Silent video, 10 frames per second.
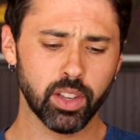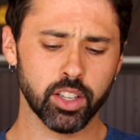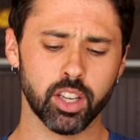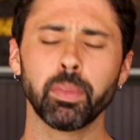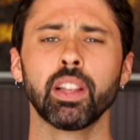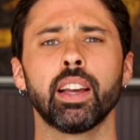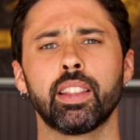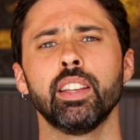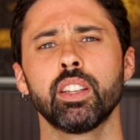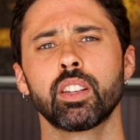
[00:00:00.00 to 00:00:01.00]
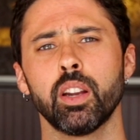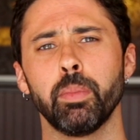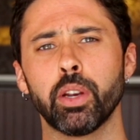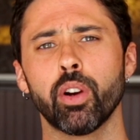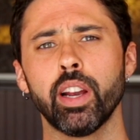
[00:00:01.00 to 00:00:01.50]
something like this is gonna
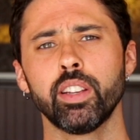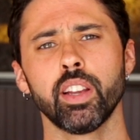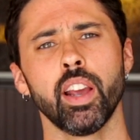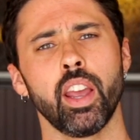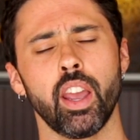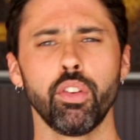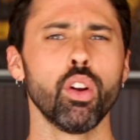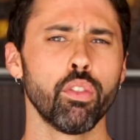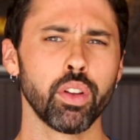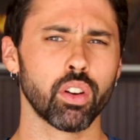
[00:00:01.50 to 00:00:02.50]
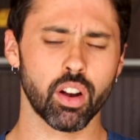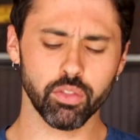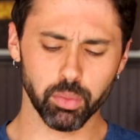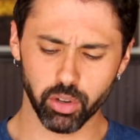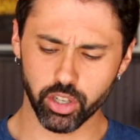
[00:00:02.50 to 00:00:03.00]
be great. If you don't feel
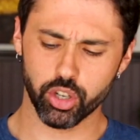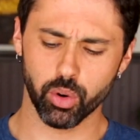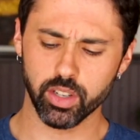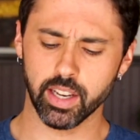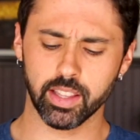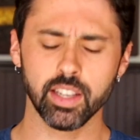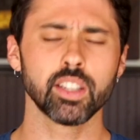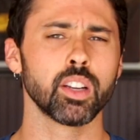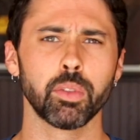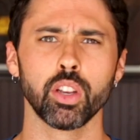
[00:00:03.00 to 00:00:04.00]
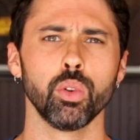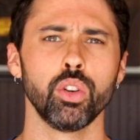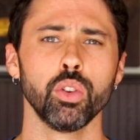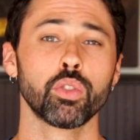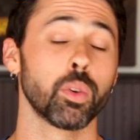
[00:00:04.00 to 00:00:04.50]
comfortable in shorts like this, something
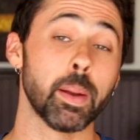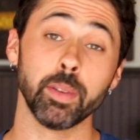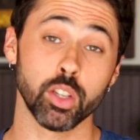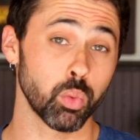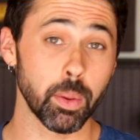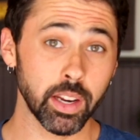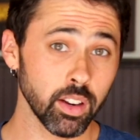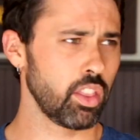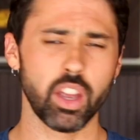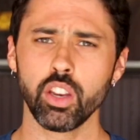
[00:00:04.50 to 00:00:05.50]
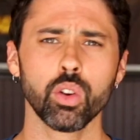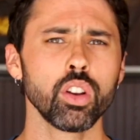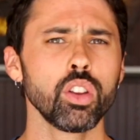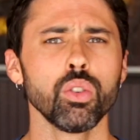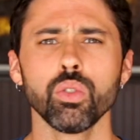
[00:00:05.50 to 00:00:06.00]
you'd use for maybe swimming, then you
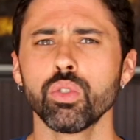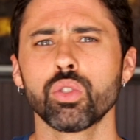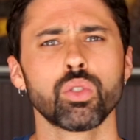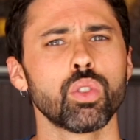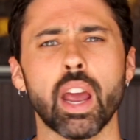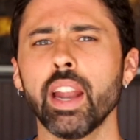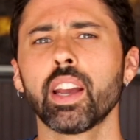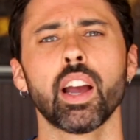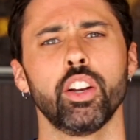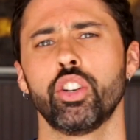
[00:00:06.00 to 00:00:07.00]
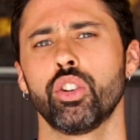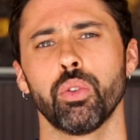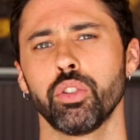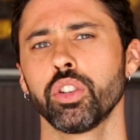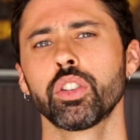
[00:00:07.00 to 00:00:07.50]
could use any kind of
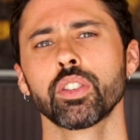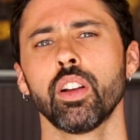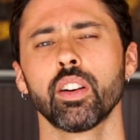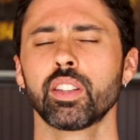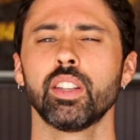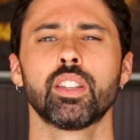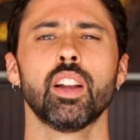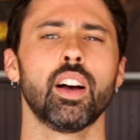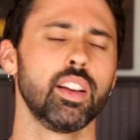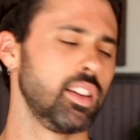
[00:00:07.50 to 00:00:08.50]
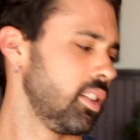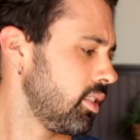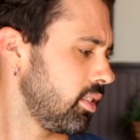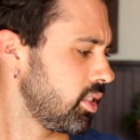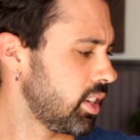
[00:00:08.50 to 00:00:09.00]
shorts, just as long as it's not
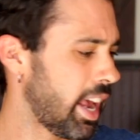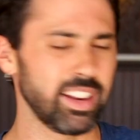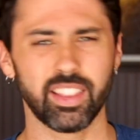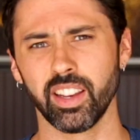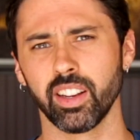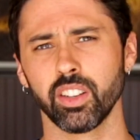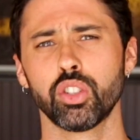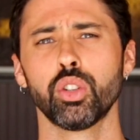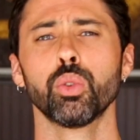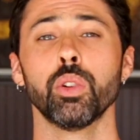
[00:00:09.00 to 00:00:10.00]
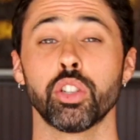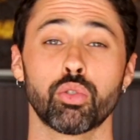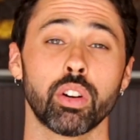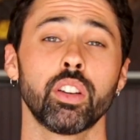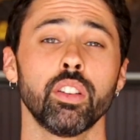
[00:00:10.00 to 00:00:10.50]
anything too
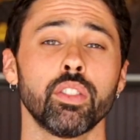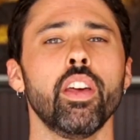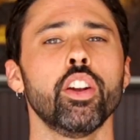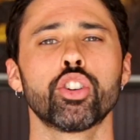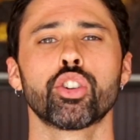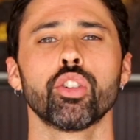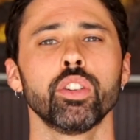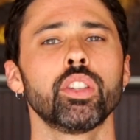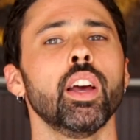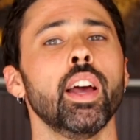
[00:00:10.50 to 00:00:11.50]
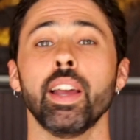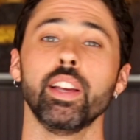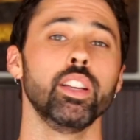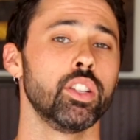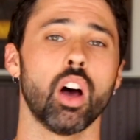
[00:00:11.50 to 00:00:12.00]
restrictive. And then a shirt
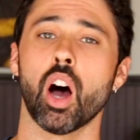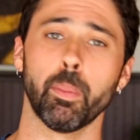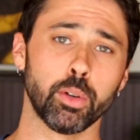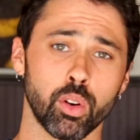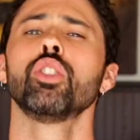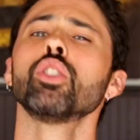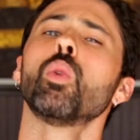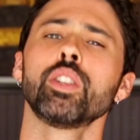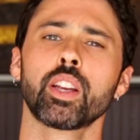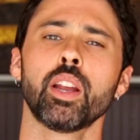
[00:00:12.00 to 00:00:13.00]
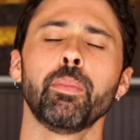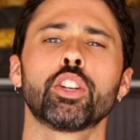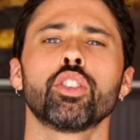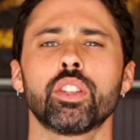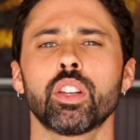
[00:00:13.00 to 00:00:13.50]
is optional. Just once again,
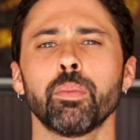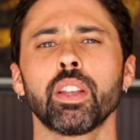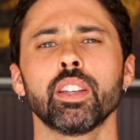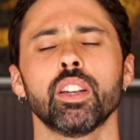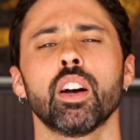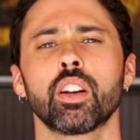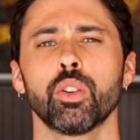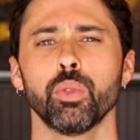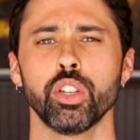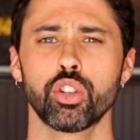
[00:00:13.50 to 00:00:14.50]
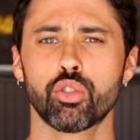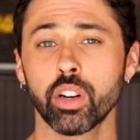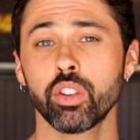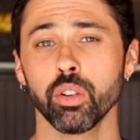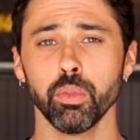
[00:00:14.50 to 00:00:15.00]
make sure it's something that's not gonna
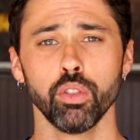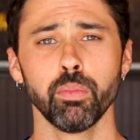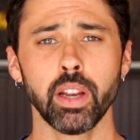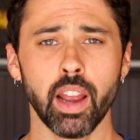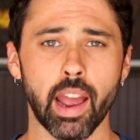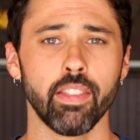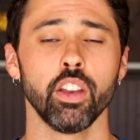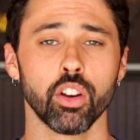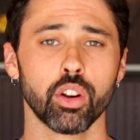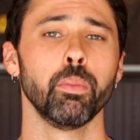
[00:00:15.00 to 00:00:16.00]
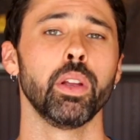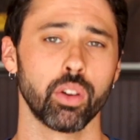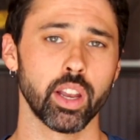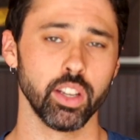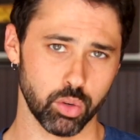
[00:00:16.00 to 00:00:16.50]
restrict your movement and that you're gonna be
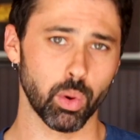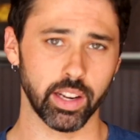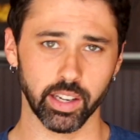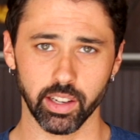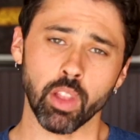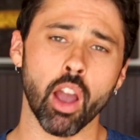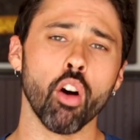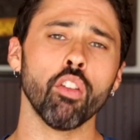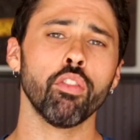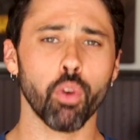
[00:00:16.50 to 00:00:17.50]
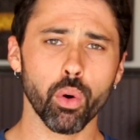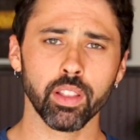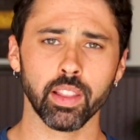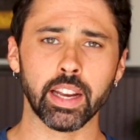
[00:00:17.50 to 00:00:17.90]
okay sweating in. Now, for the